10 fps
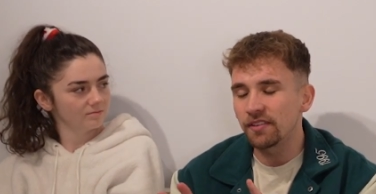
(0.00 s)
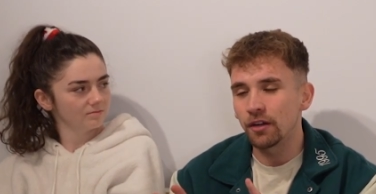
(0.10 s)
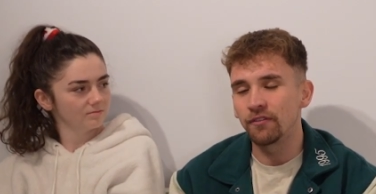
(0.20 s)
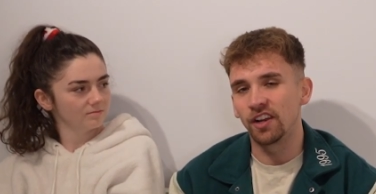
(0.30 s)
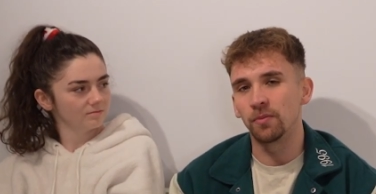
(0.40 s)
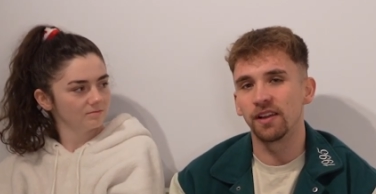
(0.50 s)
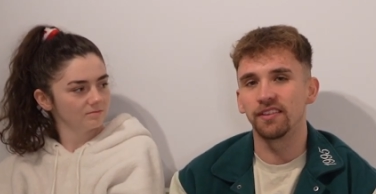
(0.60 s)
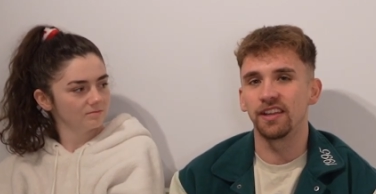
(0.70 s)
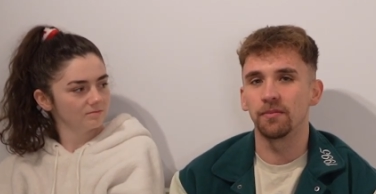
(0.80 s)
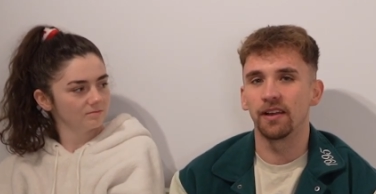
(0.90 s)
Speaker 1: myself a little bit
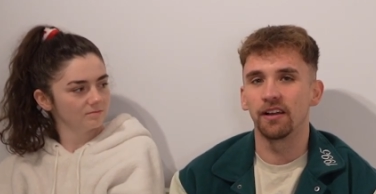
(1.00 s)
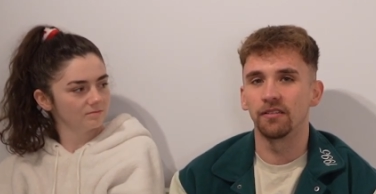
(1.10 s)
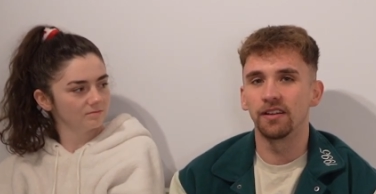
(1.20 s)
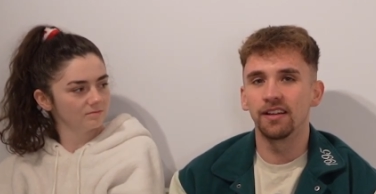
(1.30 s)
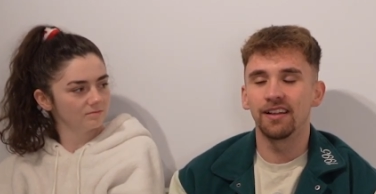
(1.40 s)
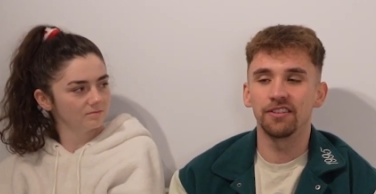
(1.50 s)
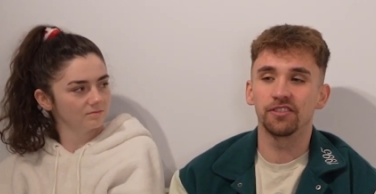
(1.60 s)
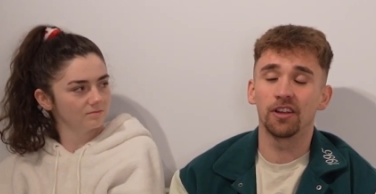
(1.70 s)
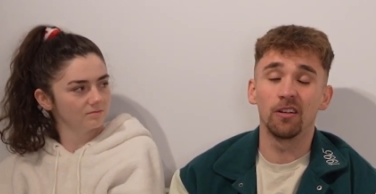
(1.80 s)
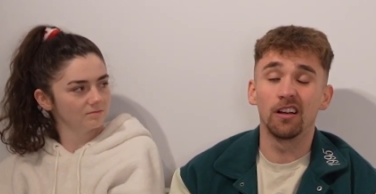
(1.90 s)
in the email and
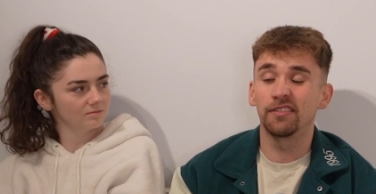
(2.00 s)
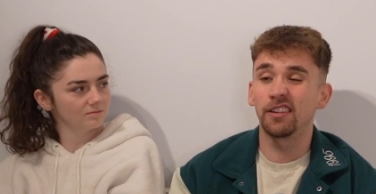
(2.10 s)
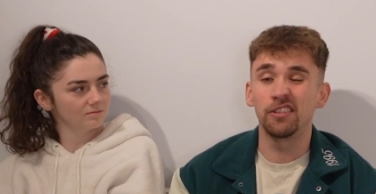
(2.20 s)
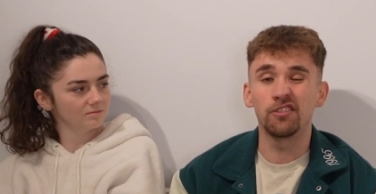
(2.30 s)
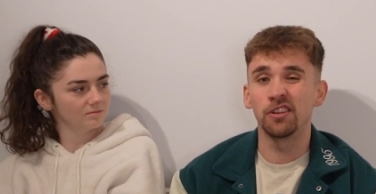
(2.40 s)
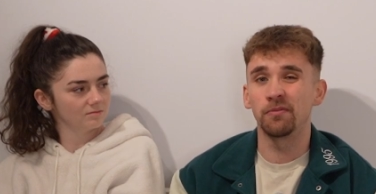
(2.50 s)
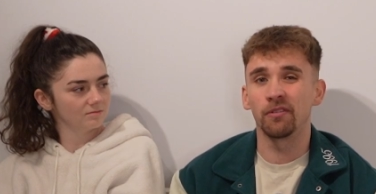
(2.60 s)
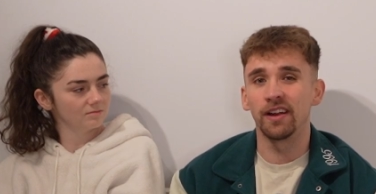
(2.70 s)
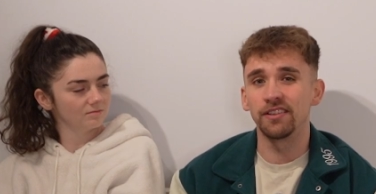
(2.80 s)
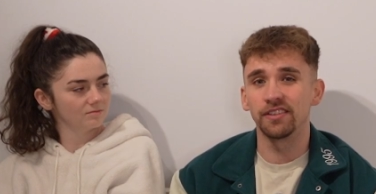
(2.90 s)
just go, look, I've done YouTube
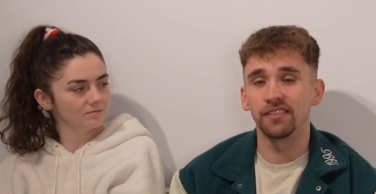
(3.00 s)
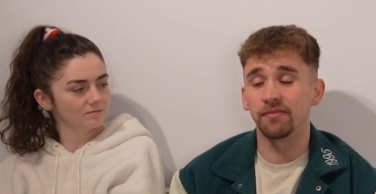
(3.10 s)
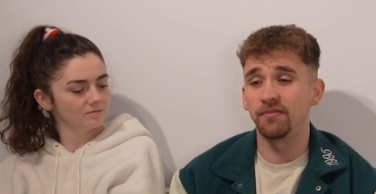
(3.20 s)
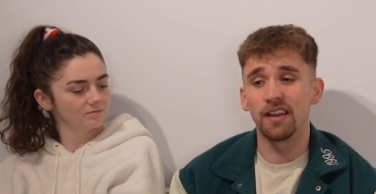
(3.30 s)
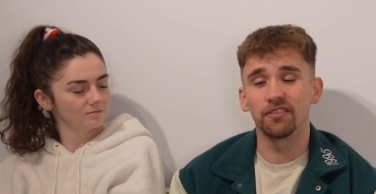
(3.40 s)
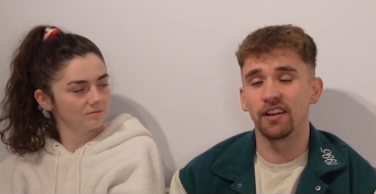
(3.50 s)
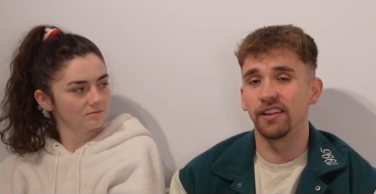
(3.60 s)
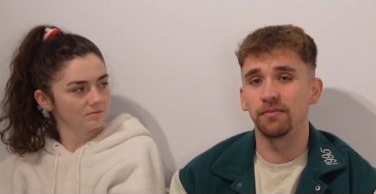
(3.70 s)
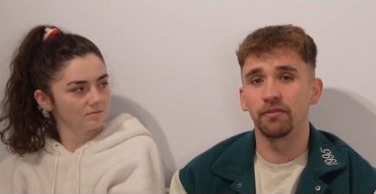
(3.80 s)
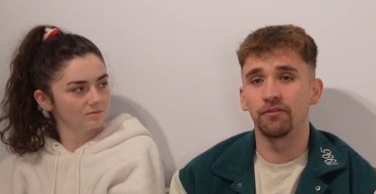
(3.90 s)
for ages, never
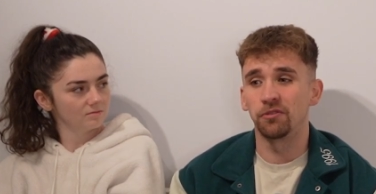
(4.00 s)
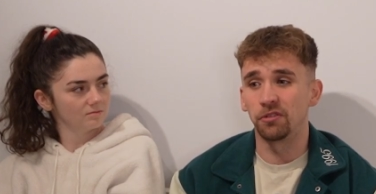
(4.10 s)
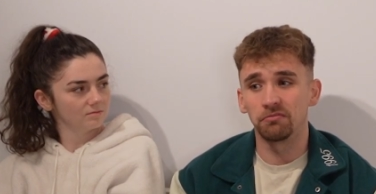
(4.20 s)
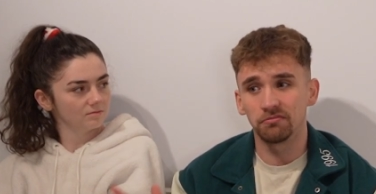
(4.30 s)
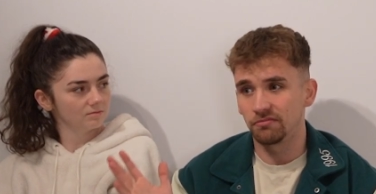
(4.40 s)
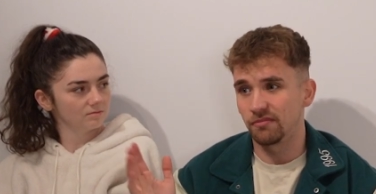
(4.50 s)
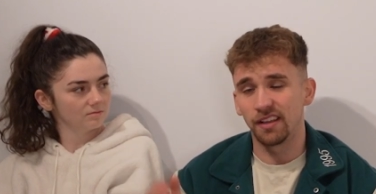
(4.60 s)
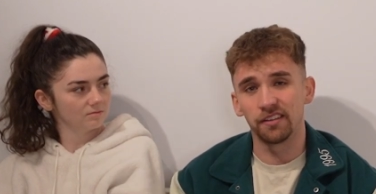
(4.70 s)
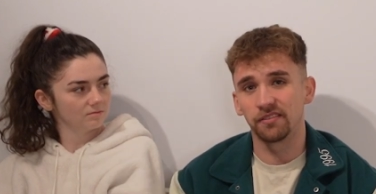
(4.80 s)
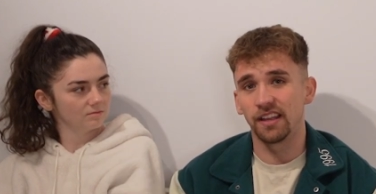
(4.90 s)
edited before.
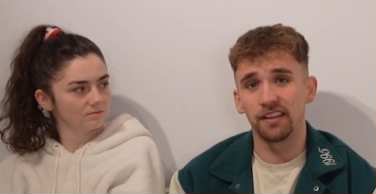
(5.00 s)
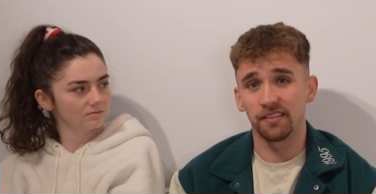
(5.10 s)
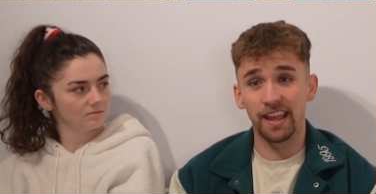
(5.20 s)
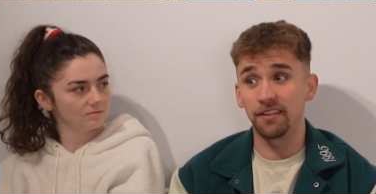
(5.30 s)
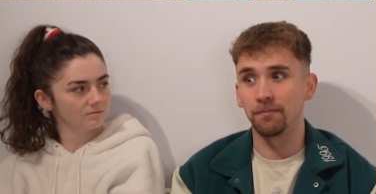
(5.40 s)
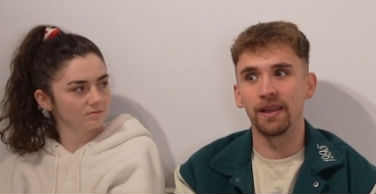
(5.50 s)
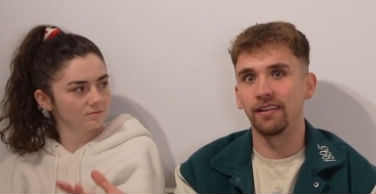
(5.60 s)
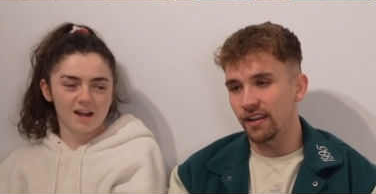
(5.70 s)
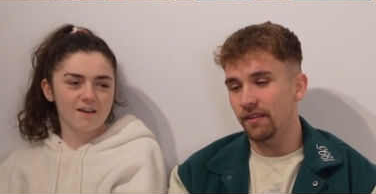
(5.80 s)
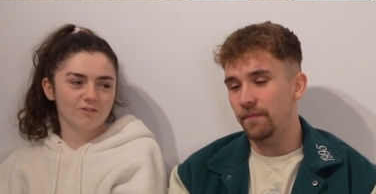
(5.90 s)
Is is here's
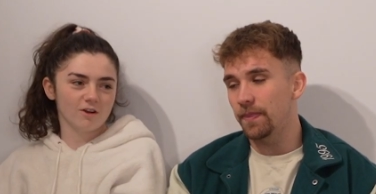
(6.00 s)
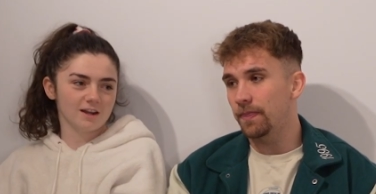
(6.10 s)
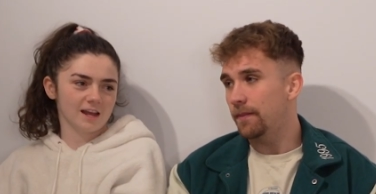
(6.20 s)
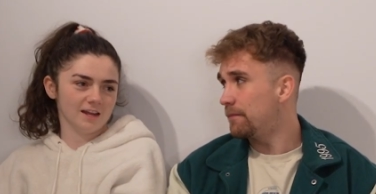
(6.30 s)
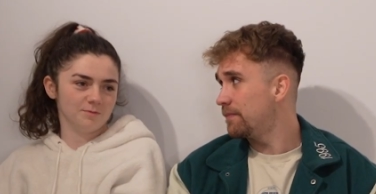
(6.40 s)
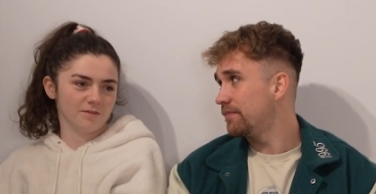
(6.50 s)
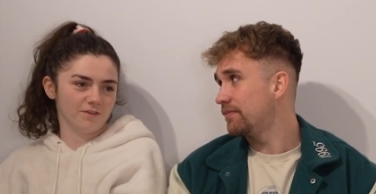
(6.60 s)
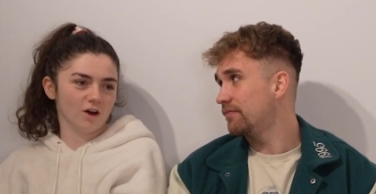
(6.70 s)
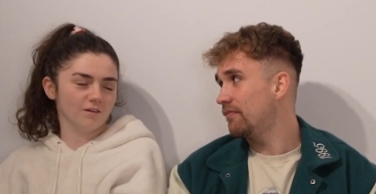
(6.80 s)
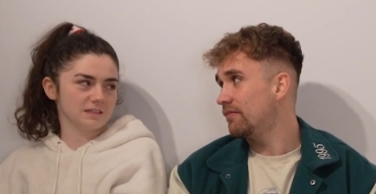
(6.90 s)
me.
Speaker 2: Never edited
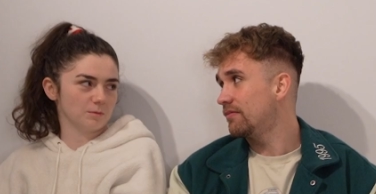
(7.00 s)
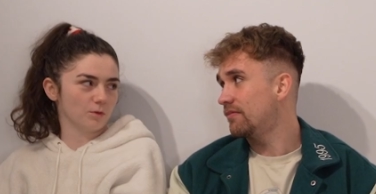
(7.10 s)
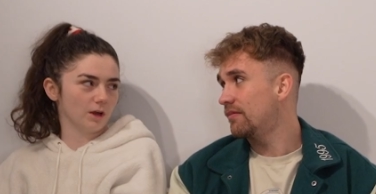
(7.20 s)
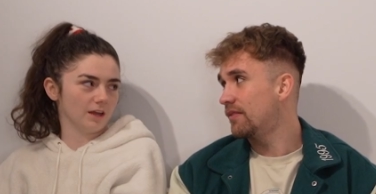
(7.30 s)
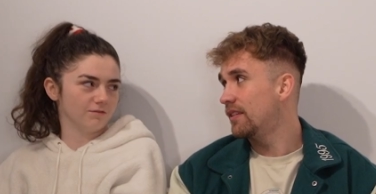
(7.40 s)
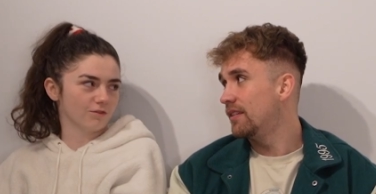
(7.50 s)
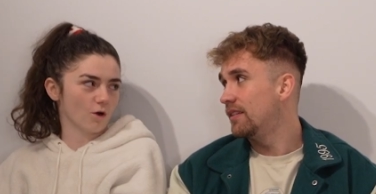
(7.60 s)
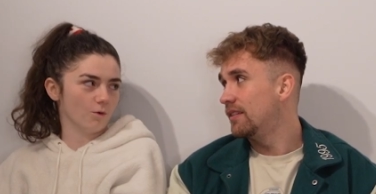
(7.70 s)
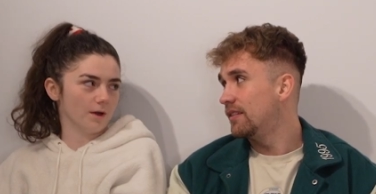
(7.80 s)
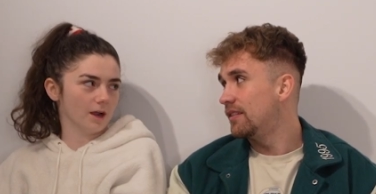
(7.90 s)
before is a pretty
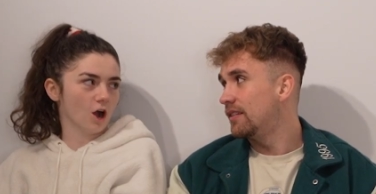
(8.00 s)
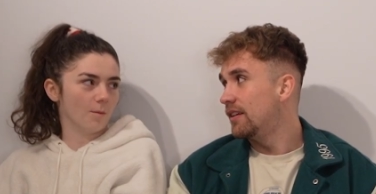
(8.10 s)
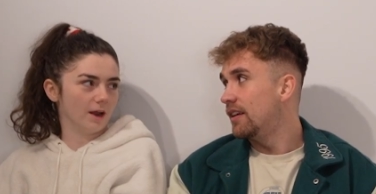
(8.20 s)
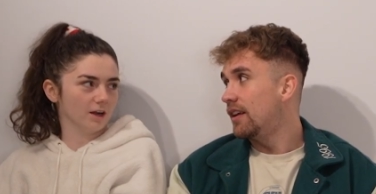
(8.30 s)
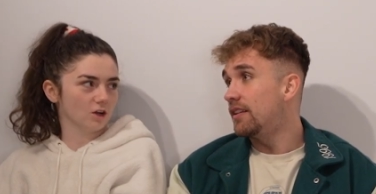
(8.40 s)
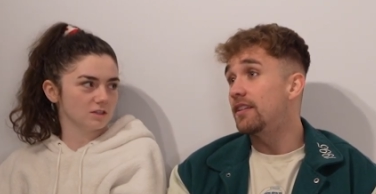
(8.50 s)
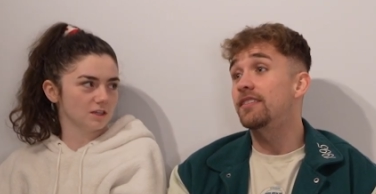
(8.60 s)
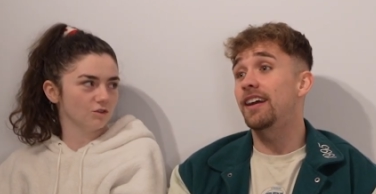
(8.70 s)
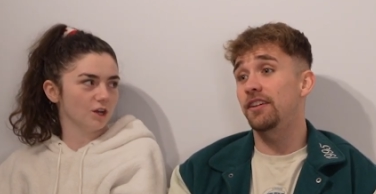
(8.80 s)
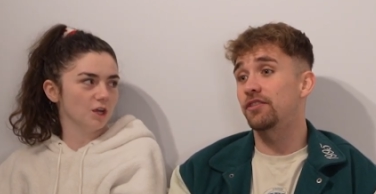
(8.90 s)
throwaway comment
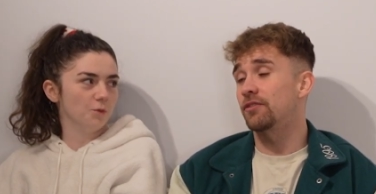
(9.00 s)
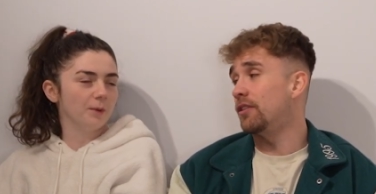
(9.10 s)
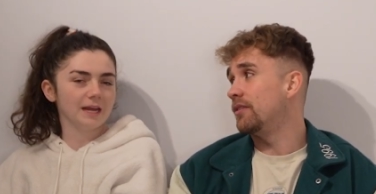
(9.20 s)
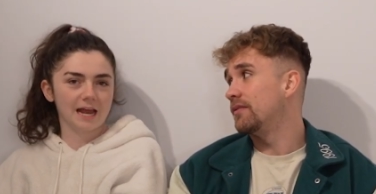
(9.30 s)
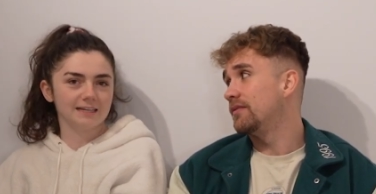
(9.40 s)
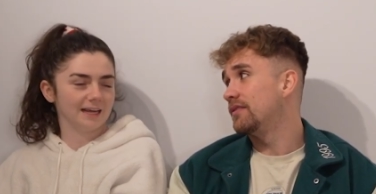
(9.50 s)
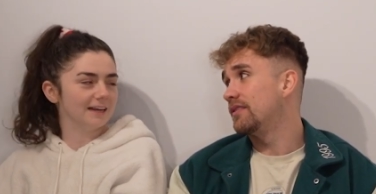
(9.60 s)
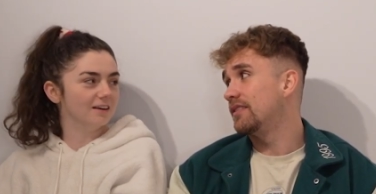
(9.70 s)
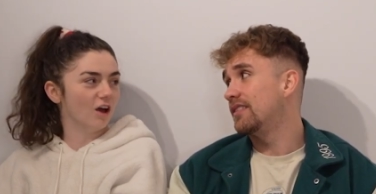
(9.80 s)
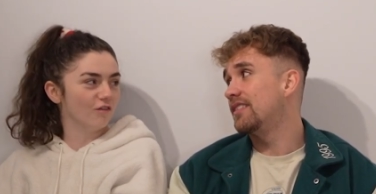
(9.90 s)
considering you've true. been
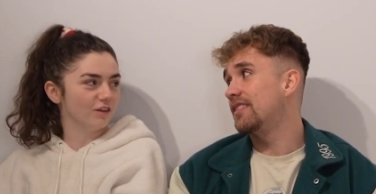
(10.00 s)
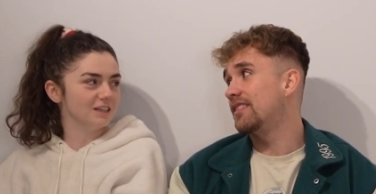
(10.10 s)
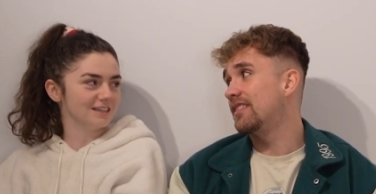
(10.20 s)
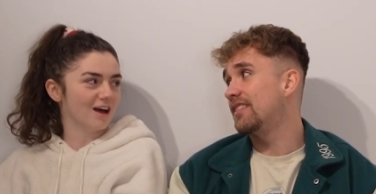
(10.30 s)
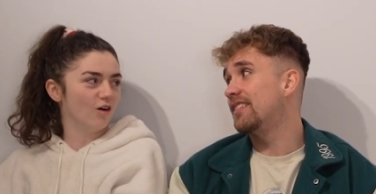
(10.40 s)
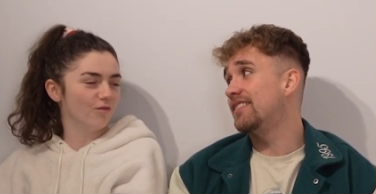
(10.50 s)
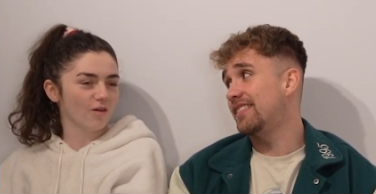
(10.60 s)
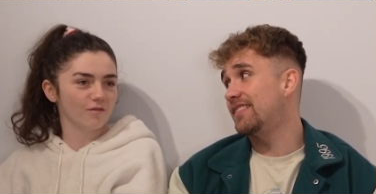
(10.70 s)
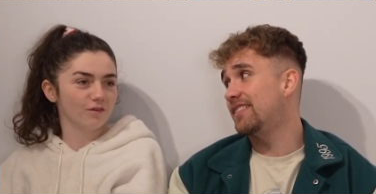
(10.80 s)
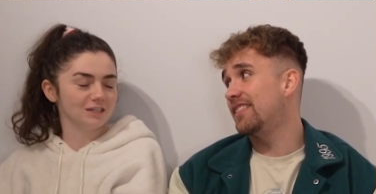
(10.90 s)
editing for
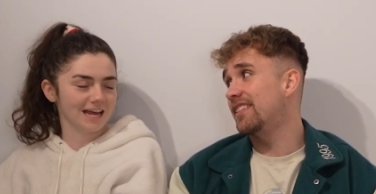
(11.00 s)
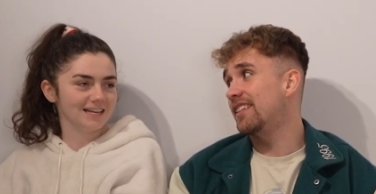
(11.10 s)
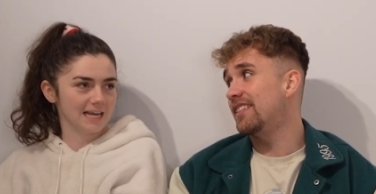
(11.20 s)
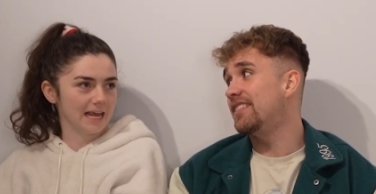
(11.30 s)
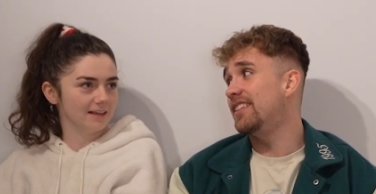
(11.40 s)
yourself for 10 years.